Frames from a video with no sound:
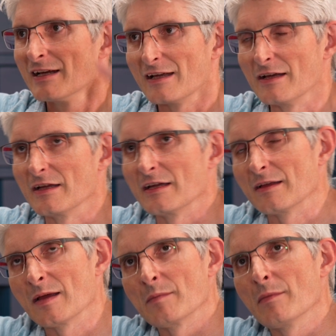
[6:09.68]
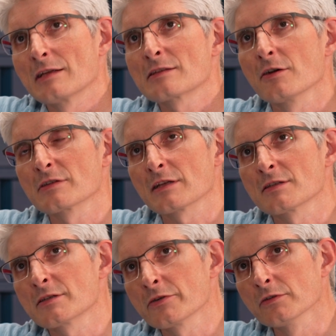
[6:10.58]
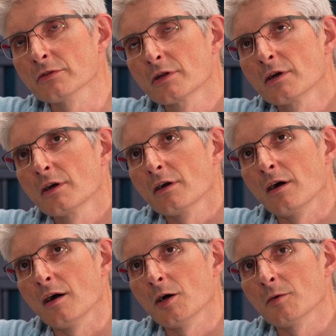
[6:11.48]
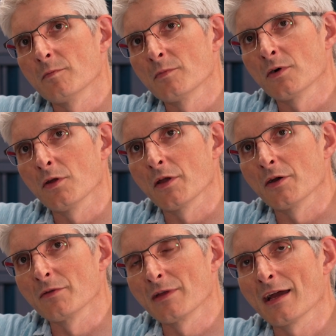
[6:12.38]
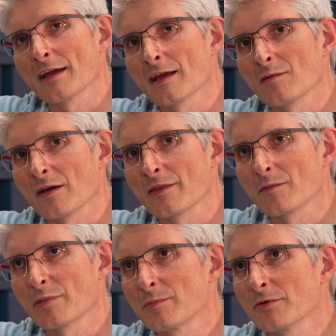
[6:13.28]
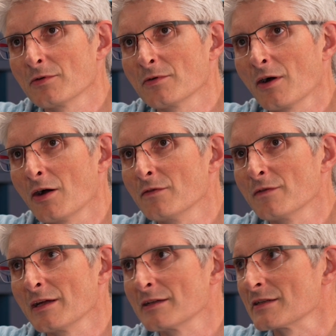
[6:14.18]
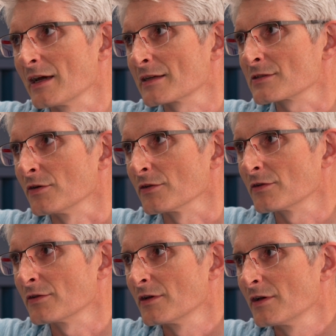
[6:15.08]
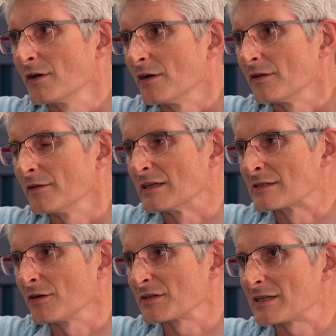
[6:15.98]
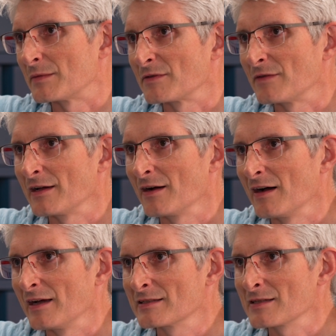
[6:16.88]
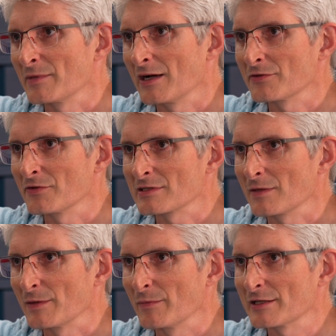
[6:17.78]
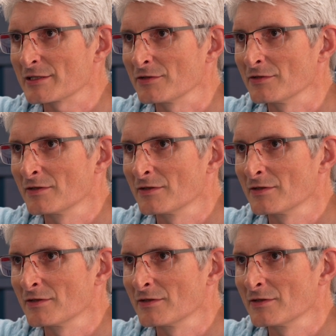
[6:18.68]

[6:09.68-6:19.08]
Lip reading: it makes no sense at all. Although, yeah, again, I think people over-index on this concept of AI somehow doing something magical.